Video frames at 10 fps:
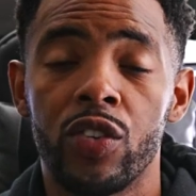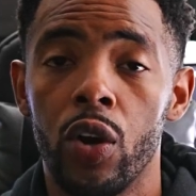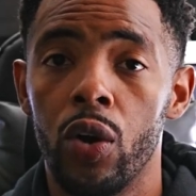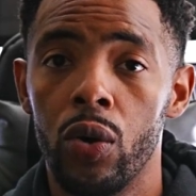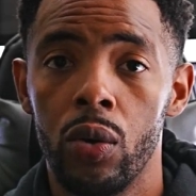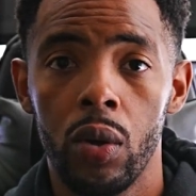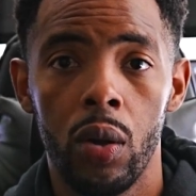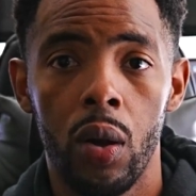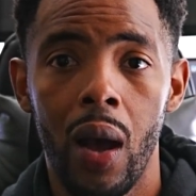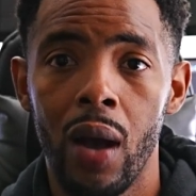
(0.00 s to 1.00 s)
so,
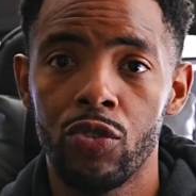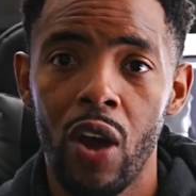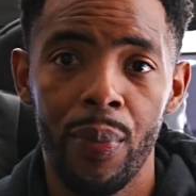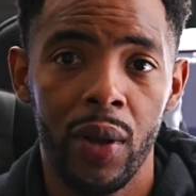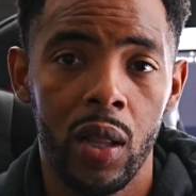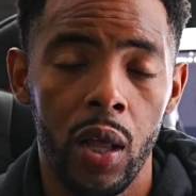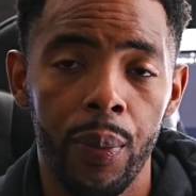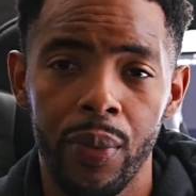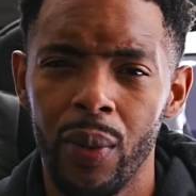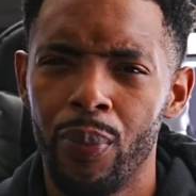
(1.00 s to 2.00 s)
I'll drop a
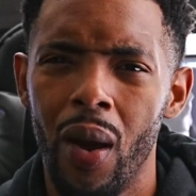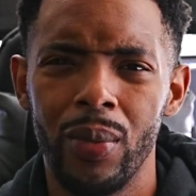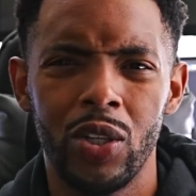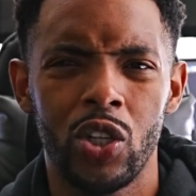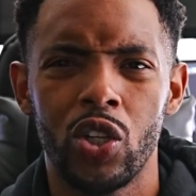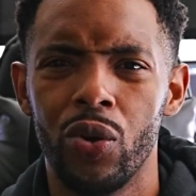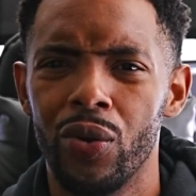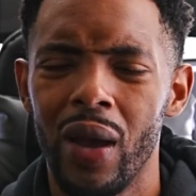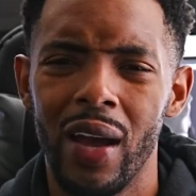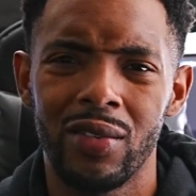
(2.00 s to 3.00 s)
clip and probably just show you
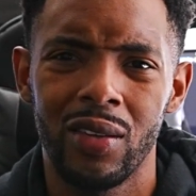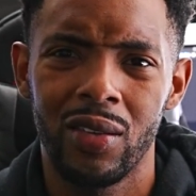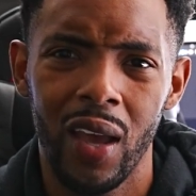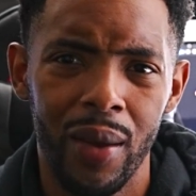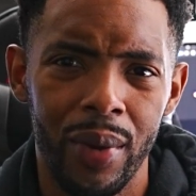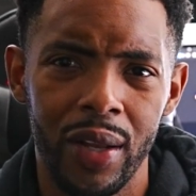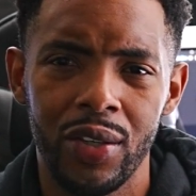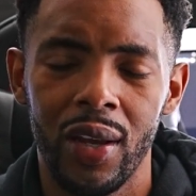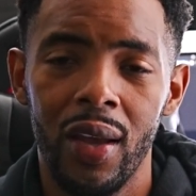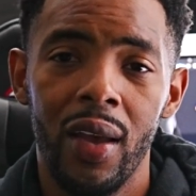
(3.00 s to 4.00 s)
guys the
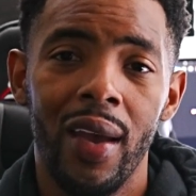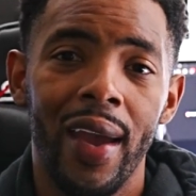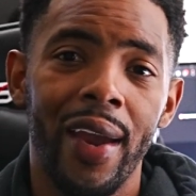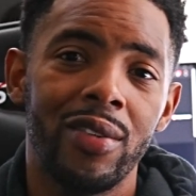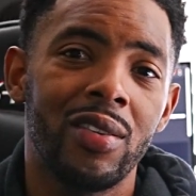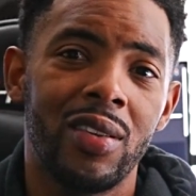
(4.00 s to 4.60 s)
damage. Here's the